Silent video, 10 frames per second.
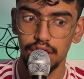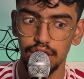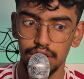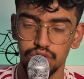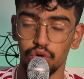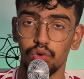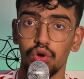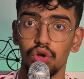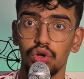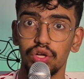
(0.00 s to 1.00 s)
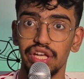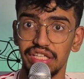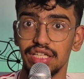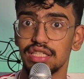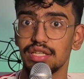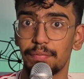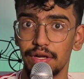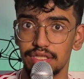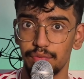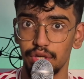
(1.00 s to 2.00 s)
So, is it a surprise
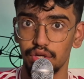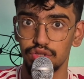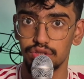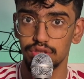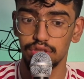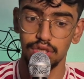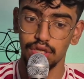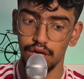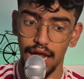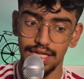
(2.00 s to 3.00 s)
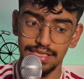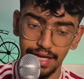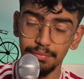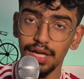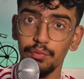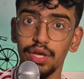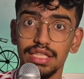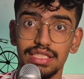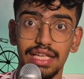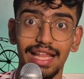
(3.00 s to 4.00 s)
that we lost? At the same time, we can
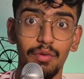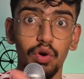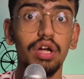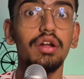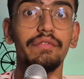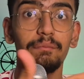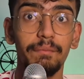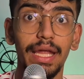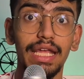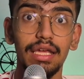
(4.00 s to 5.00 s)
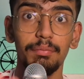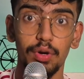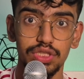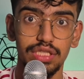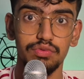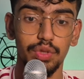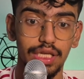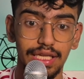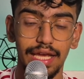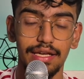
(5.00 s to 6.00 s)
say there were many positives we can
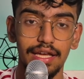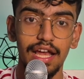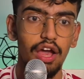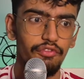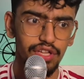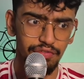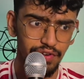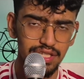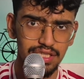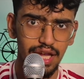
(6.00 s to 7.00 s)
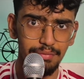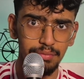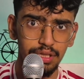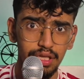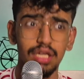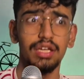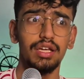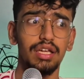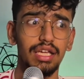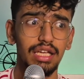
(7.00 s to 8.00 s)
take. For the first time,
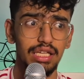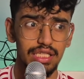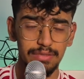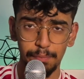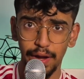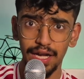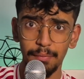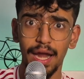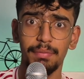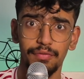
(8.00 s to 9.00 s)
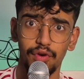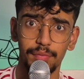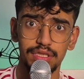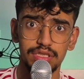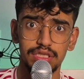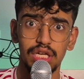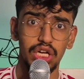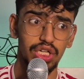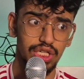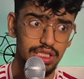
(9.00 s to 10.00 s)
despite a bad performance,
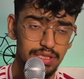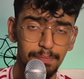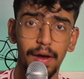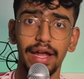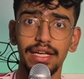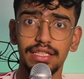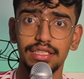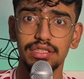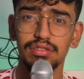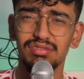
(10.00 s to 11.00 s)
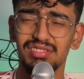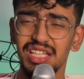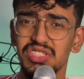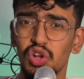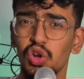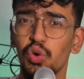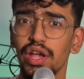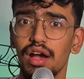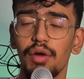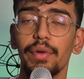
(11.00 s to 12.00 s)
despite things not going
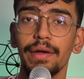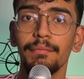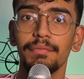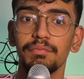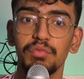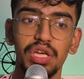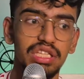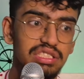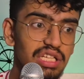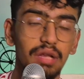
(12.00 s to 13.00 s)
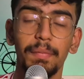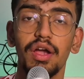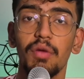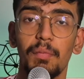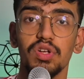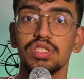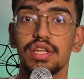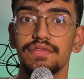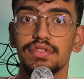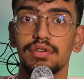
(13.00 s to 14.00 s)
our way, we can still pick out
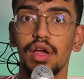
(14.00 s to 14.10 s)
positives.